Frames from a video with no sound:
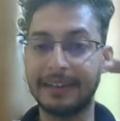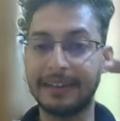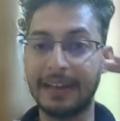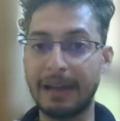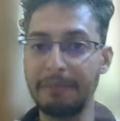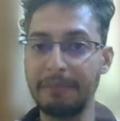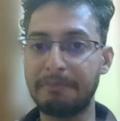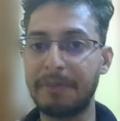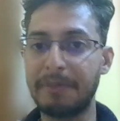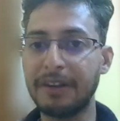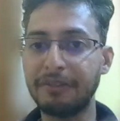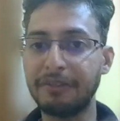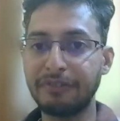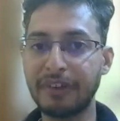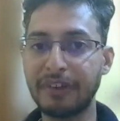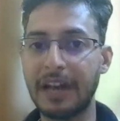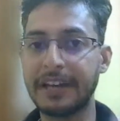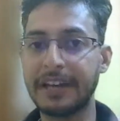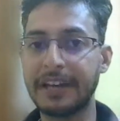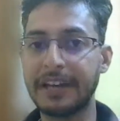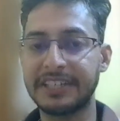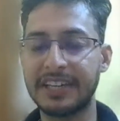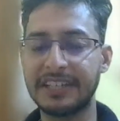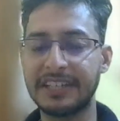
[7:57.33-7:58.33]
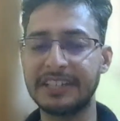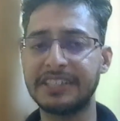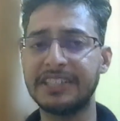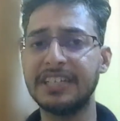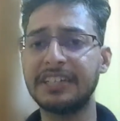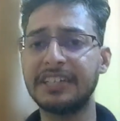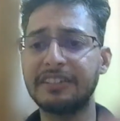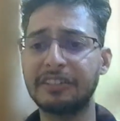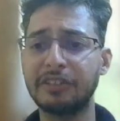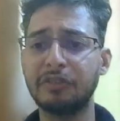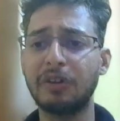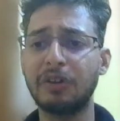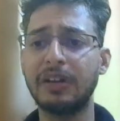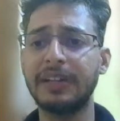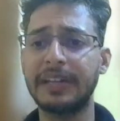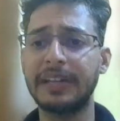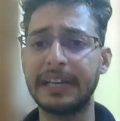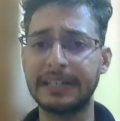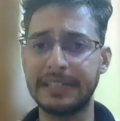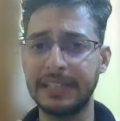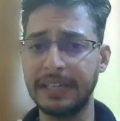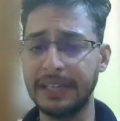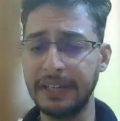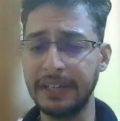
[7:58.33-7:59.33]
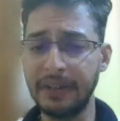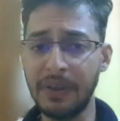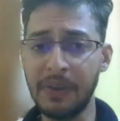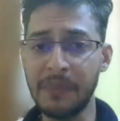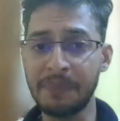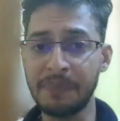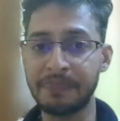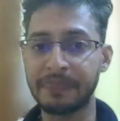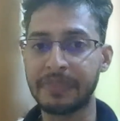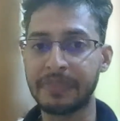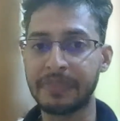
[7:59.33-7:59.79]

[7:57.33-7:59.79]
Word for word: The number of characteristics you are getting,